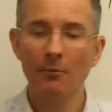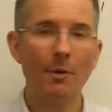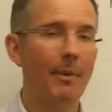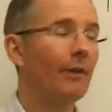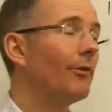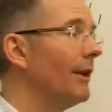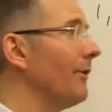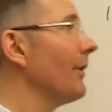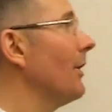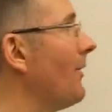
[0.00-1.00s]
But basically,
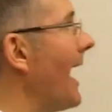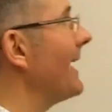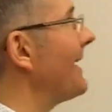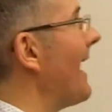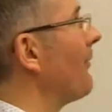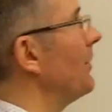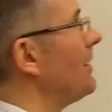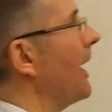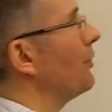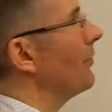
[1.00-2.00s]
the correct
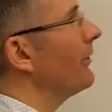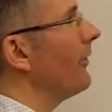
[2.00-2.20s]
average annual